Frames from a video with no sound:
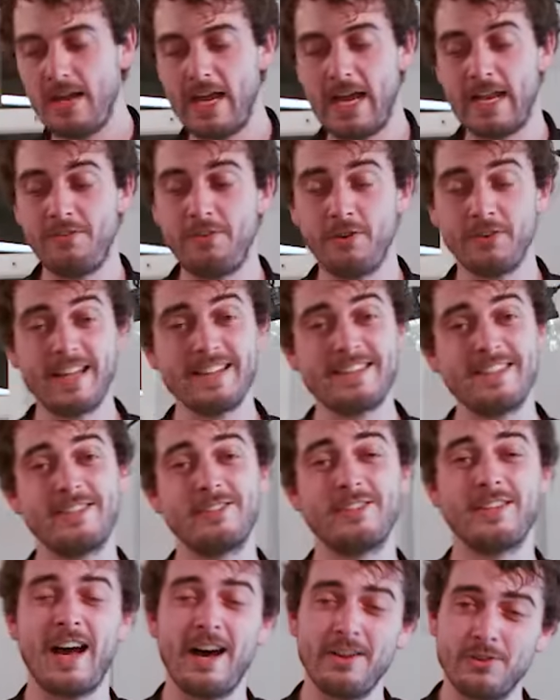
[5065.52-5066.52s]
And for that,
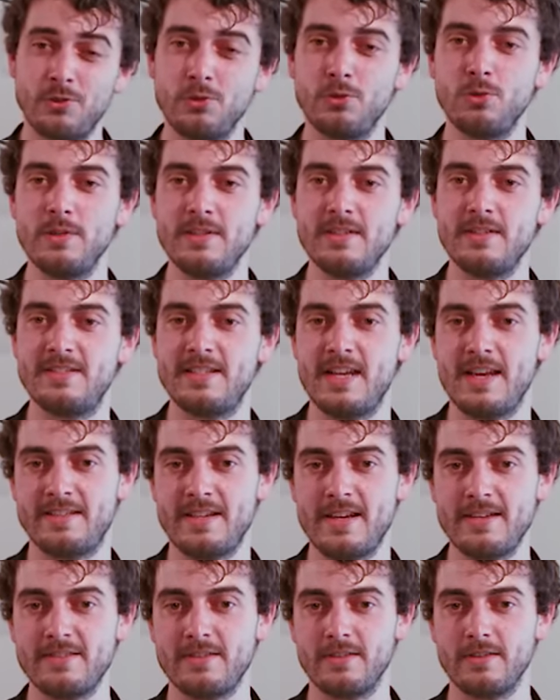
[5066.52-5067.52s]
it's hard to do in
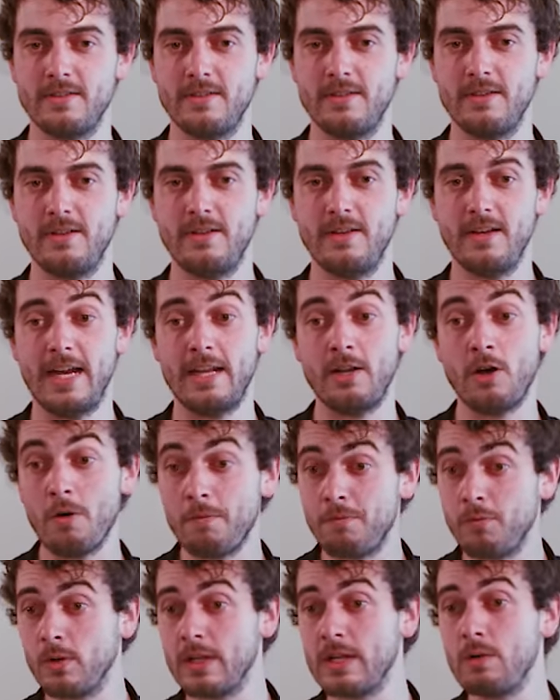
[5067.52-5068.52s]
CSS. And
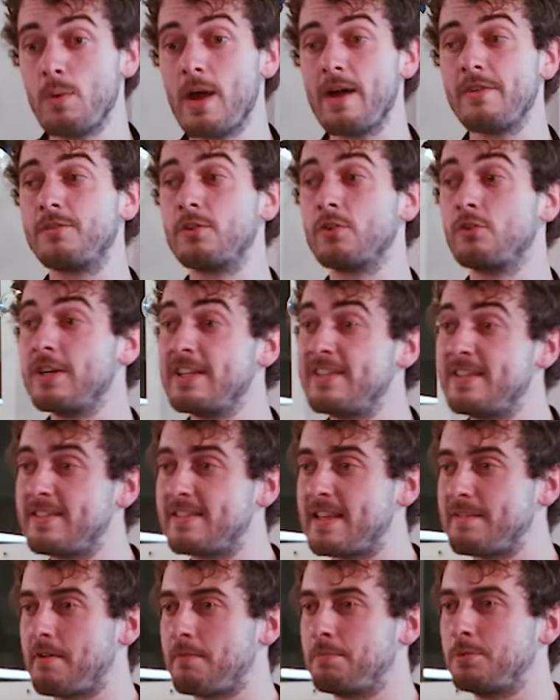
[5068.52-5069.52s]
hopefully, we have the grid
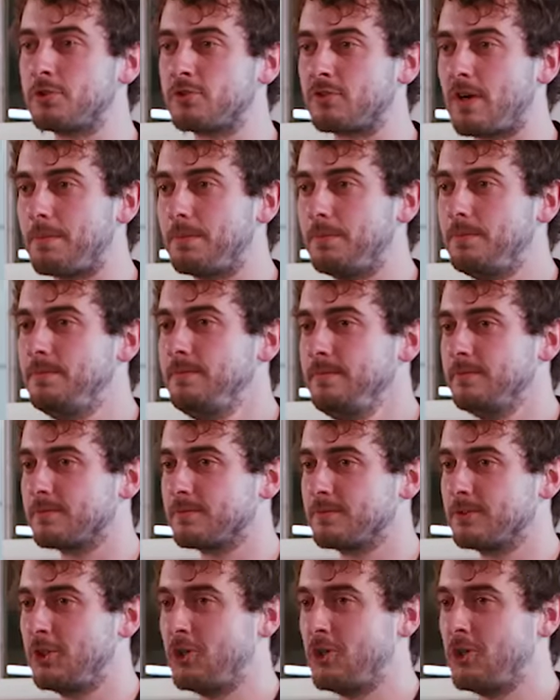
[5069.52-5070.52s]
system of Bootstrap.
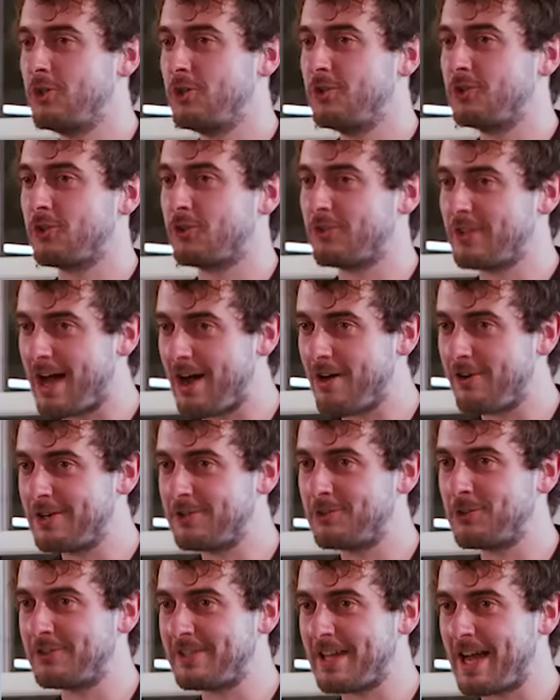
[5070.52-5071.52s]
So now
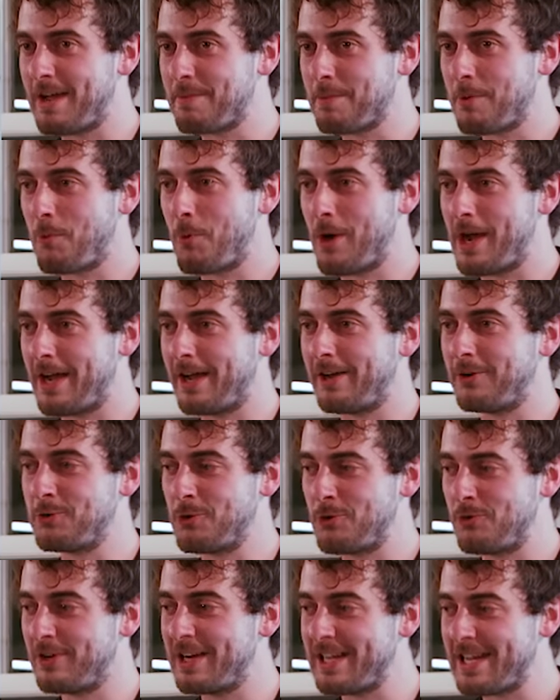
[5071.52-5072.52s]
is the time where
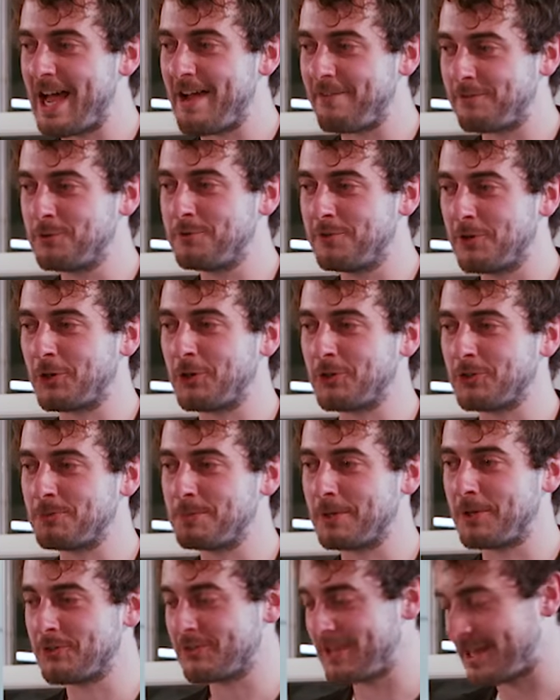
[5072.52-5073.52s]
you really have to focus,
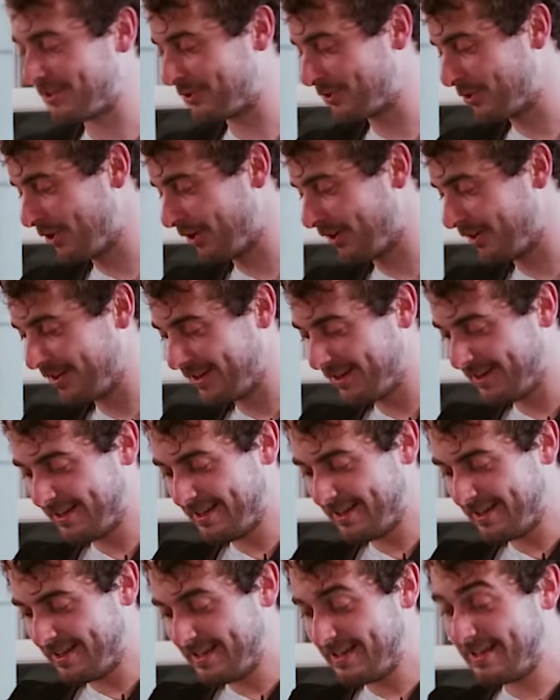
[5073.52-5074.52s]
because that's the
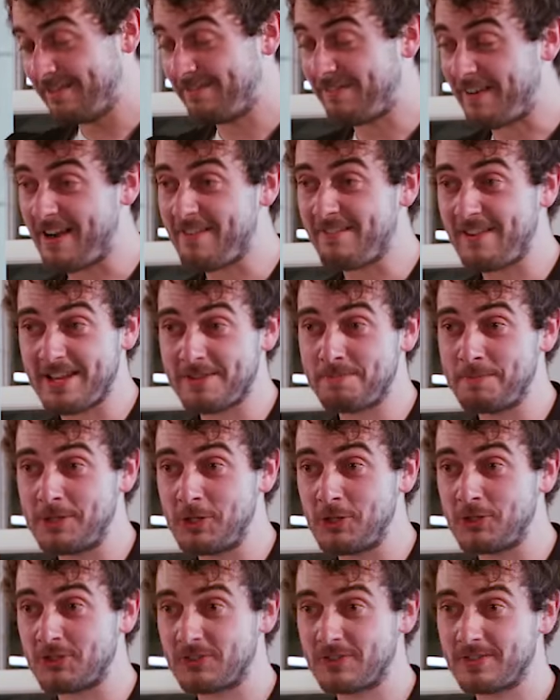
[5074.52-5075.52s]
five last
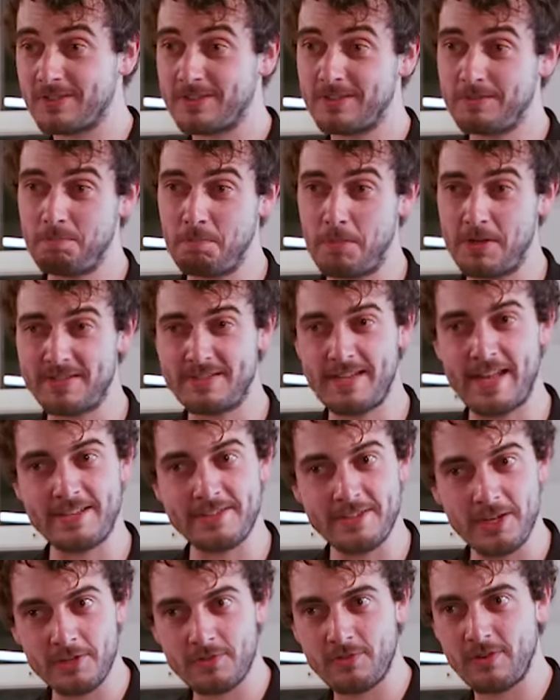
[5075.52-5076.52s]
minutes, but that's
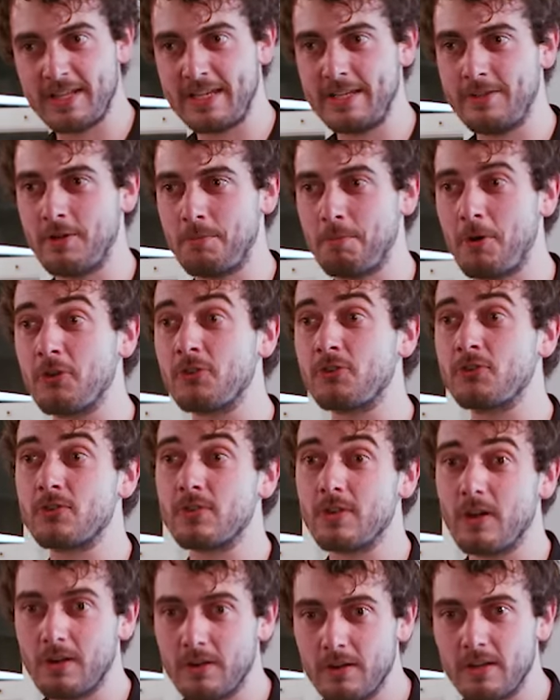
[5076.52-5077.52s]
not really the
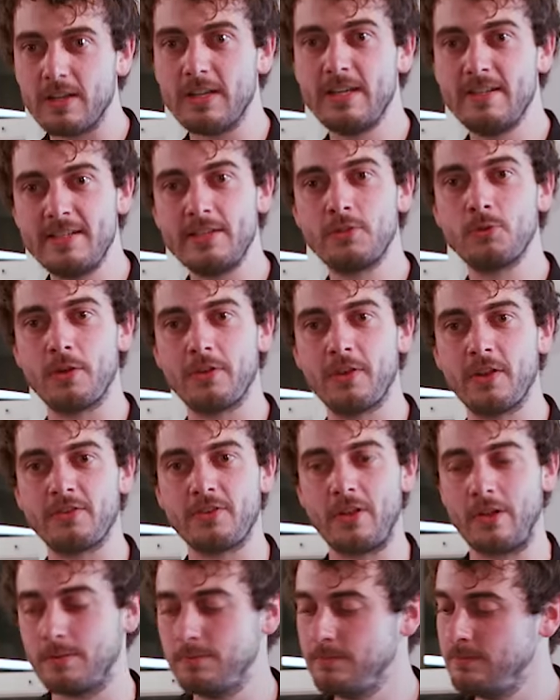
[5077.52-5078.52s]
most easy to
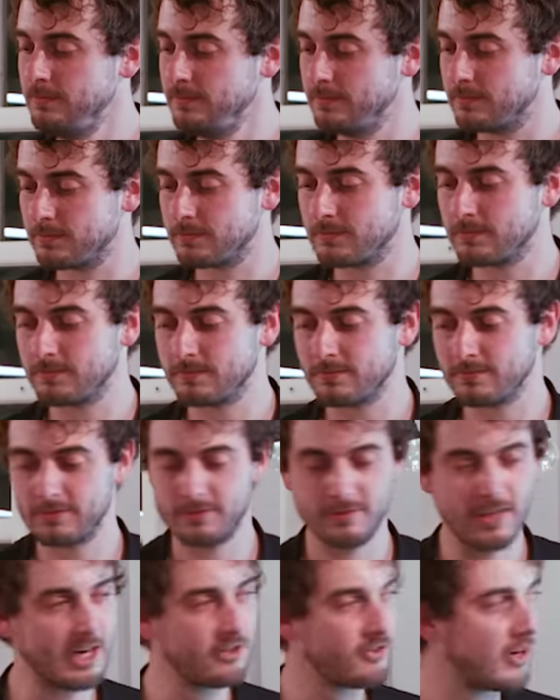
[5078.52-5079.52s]
understand.
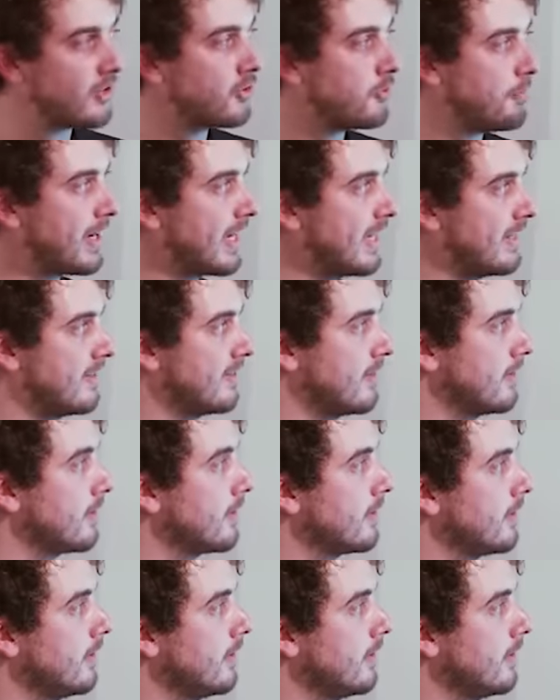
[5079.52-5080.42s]
I try to make it easy.